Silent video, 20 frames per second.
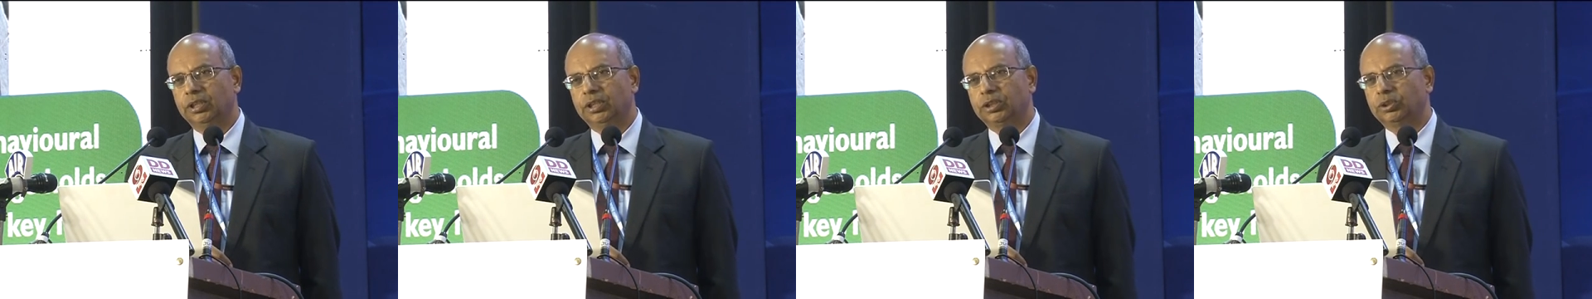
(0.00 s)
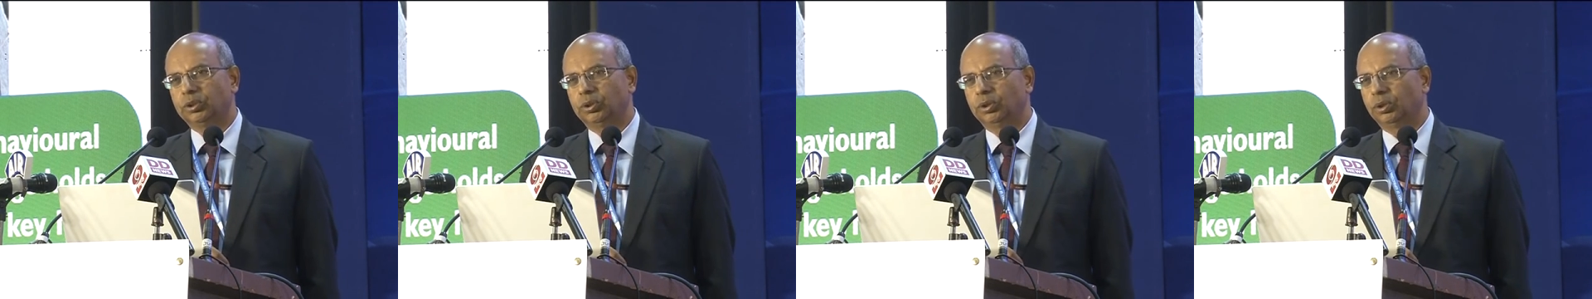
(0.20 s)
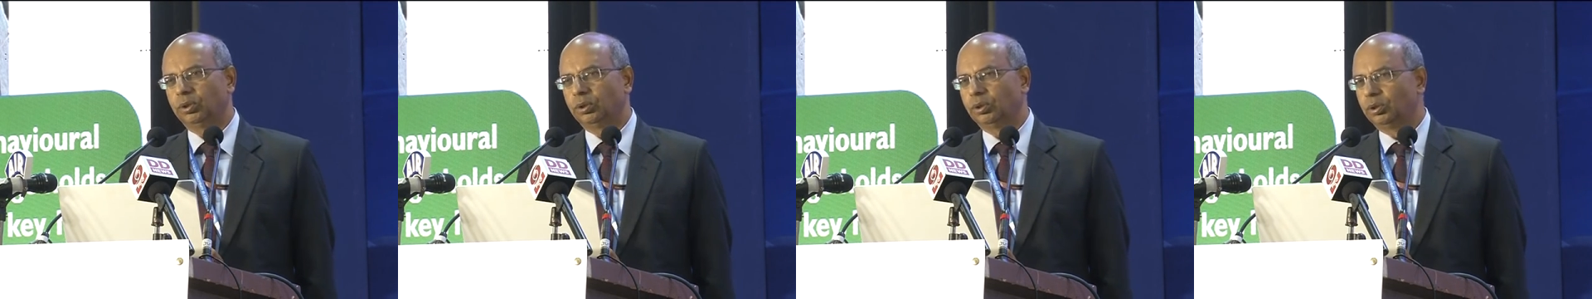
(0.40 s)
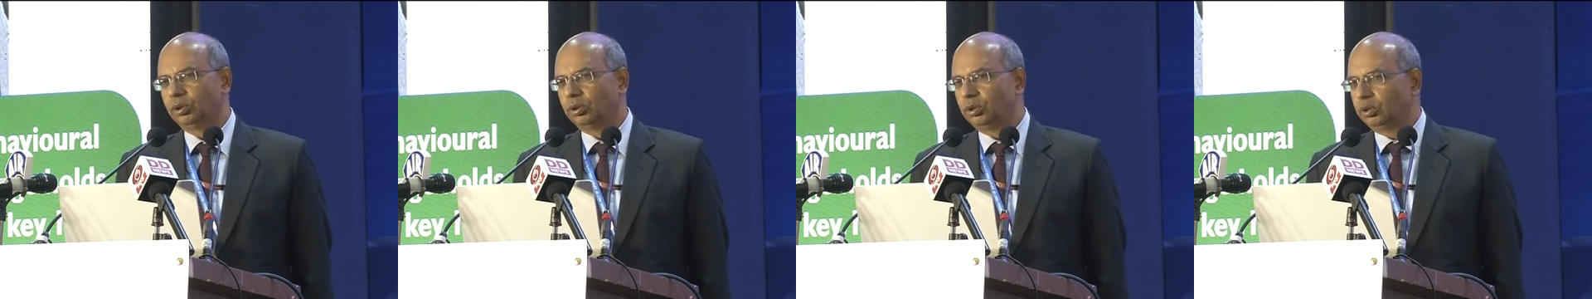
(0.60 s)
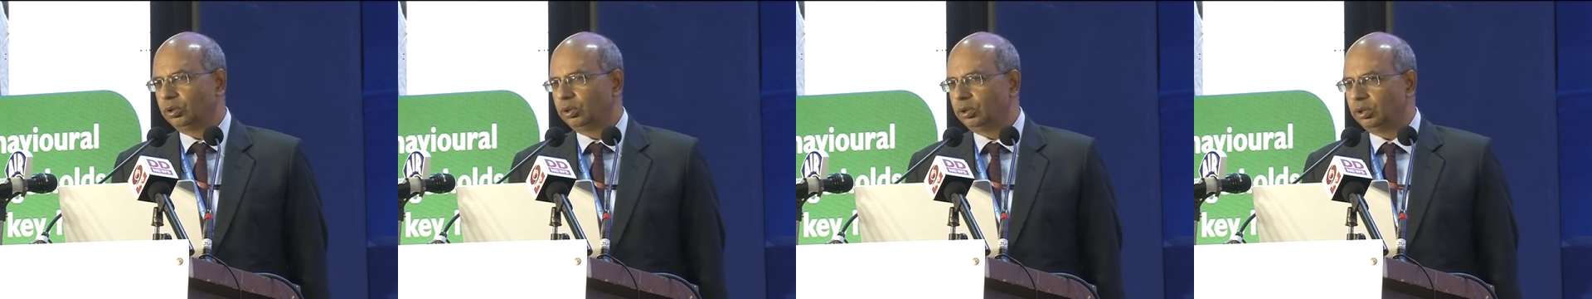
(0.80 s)
So,
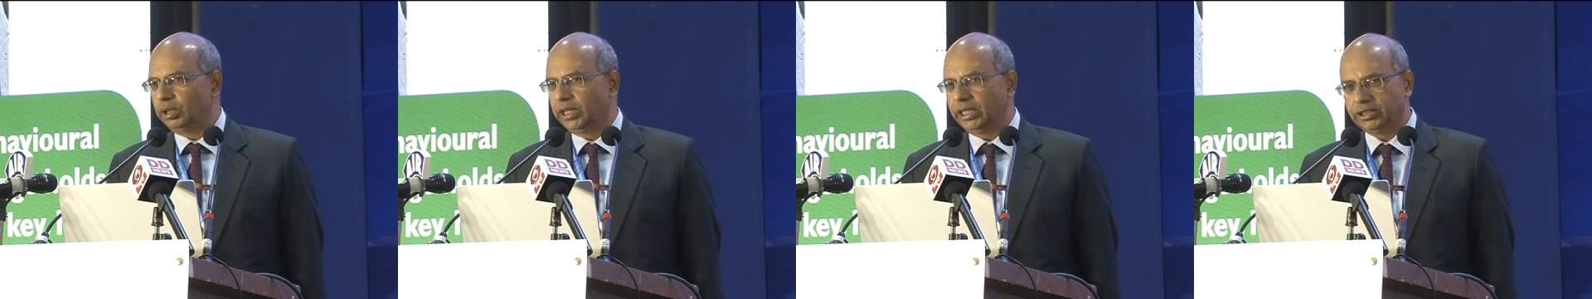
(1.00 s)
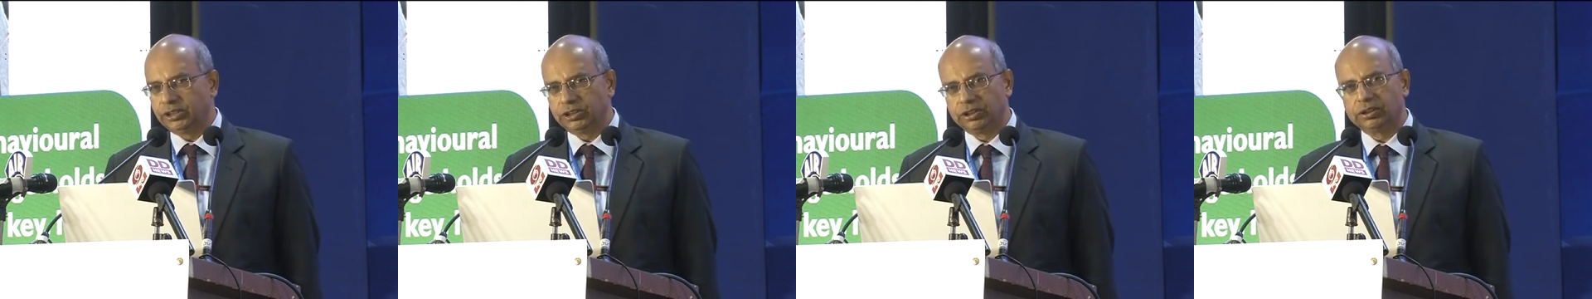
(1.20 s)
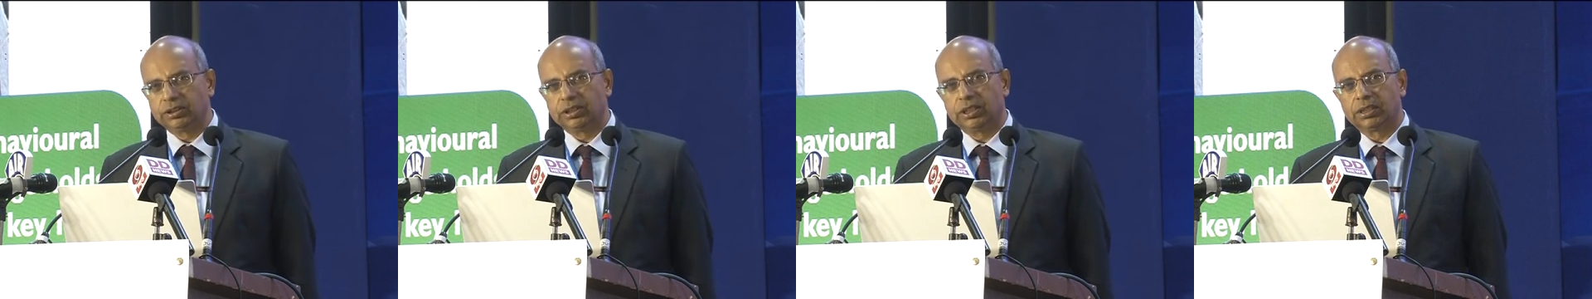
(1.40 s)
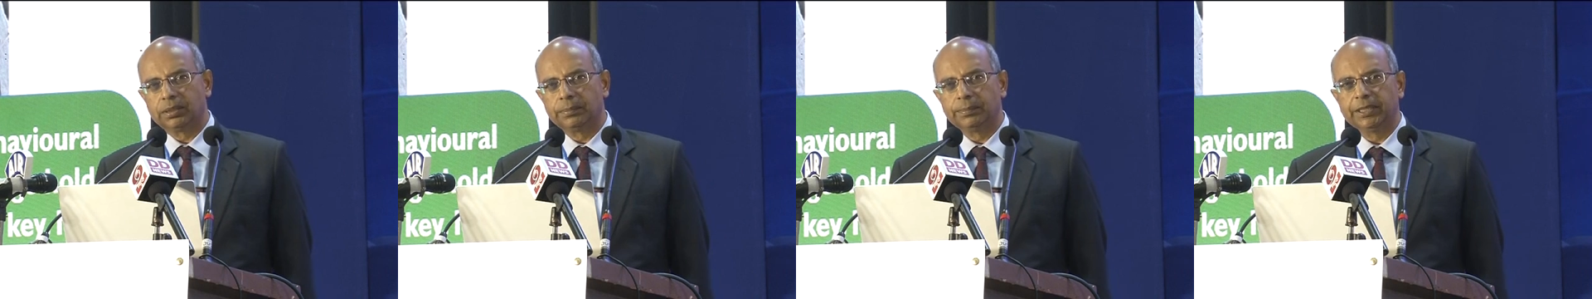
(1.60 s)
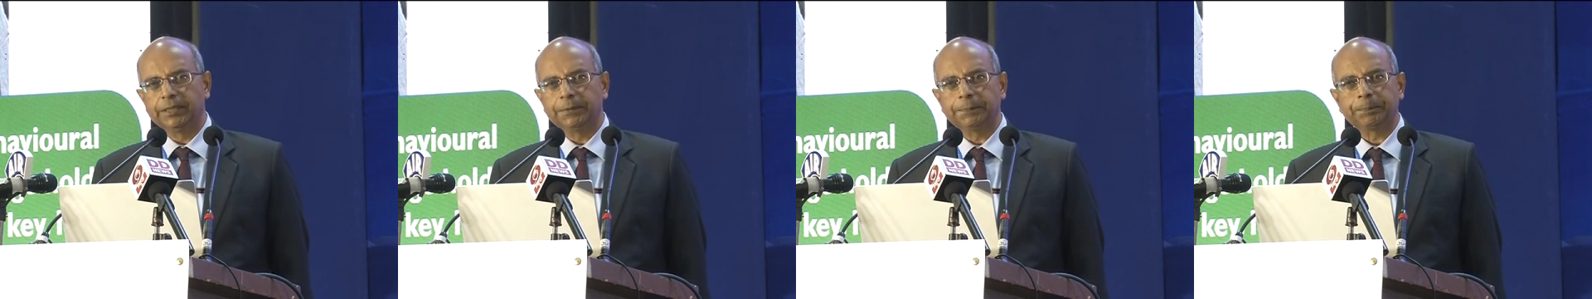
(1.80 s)
ladies and
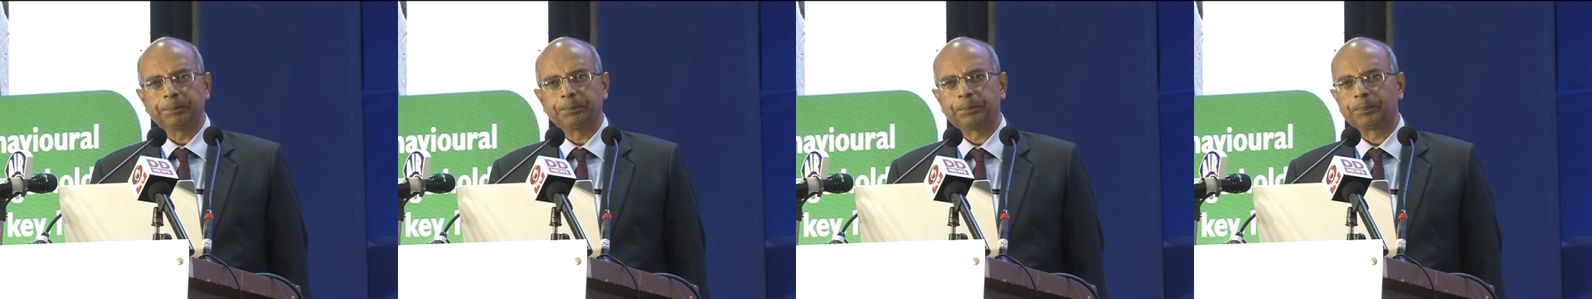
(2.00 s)
gentlemen,